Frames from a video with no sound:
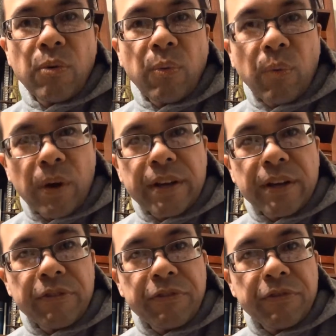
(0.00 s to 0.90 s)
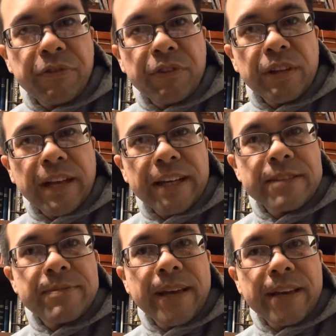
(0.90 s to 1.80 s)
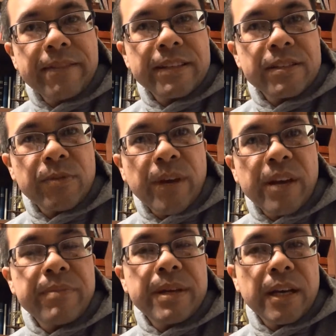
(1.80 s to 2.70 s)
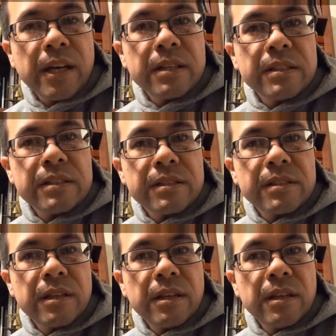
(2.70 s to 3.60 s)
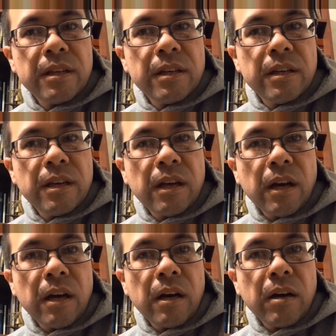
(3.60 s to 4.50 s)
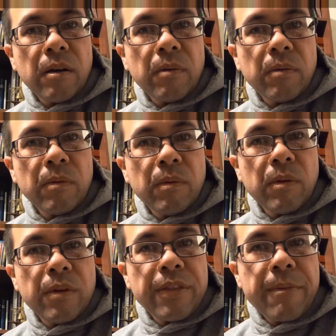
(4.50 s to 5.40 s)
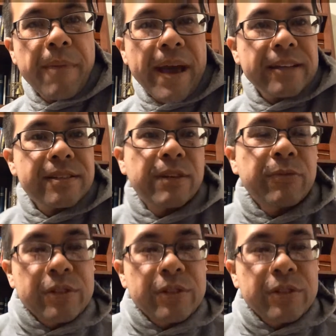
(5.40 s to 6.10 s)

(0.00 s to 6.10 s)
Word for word: What if light is behaving this way because um, the mass that